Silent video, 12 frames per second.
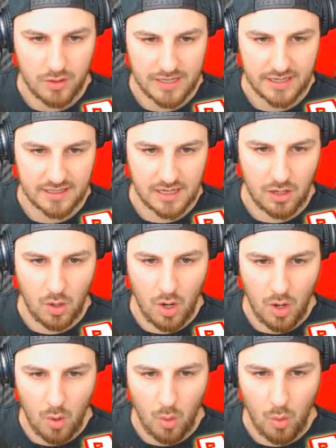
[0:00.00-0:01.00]
Okay,
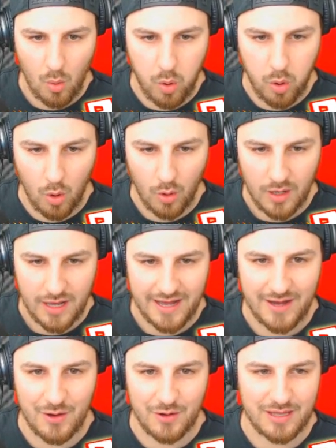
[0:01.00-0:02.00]
oh, oh,
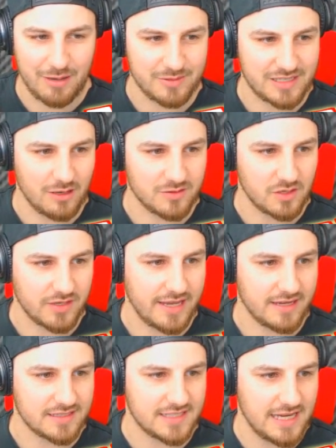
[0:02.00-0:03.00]
oh, that was close. Okay,
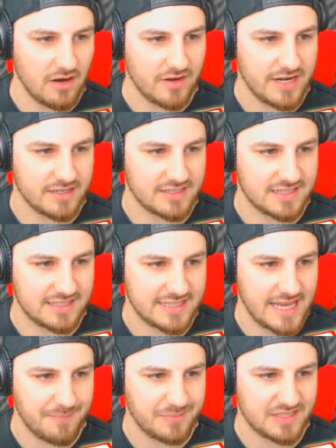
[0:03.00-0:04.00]
you can see over here,
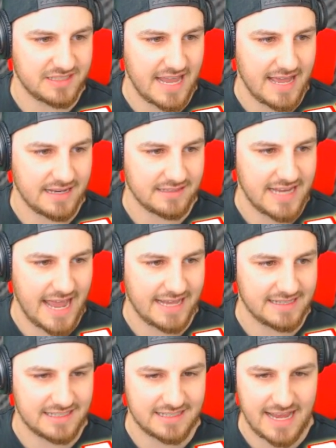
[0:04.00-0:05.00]
skip
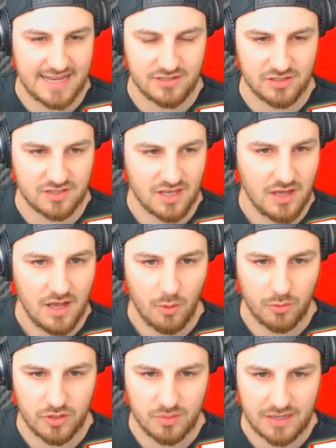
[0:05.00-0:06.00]
10 stages. I
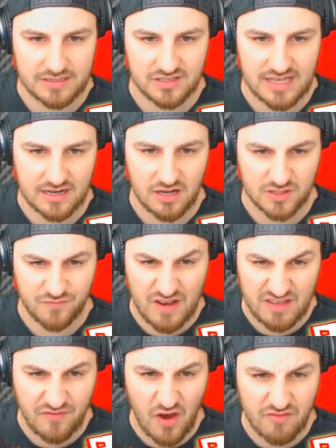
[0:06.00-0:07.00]
wonder how much does that cost?
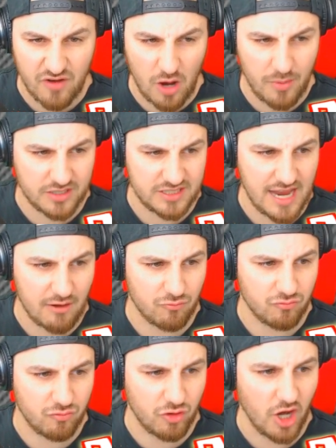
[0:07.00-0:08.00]
55 Robux, yeah,
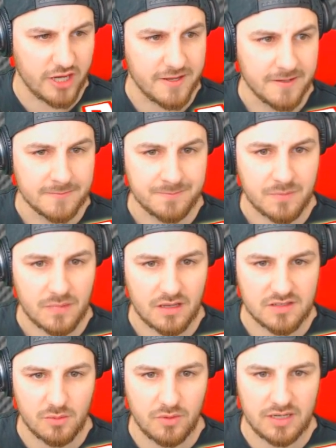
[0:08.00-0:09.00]
right.
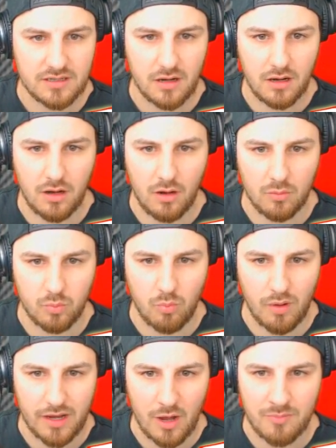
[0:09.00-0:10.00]
Because I want to... Oh,
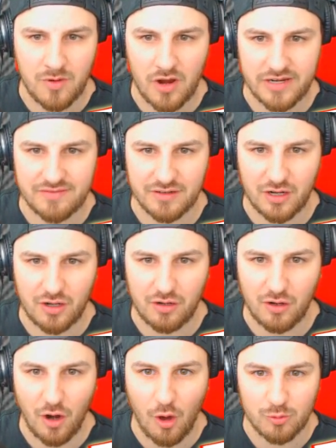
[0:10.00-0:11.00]
my, I'm not even
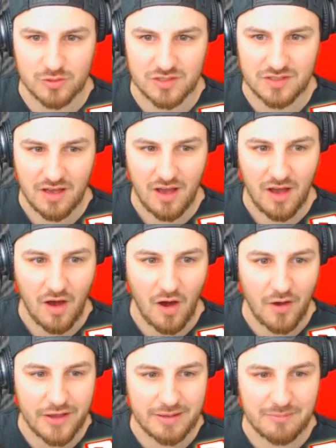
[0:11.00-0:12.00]
close.
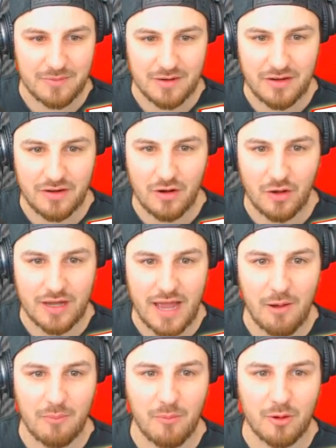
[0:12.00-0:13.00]
I am... Look
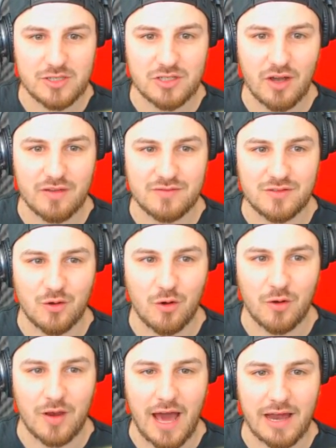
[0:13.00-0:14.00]
how much I've
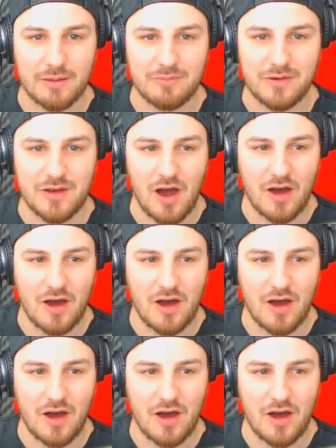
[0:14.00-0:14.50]
done, and I'm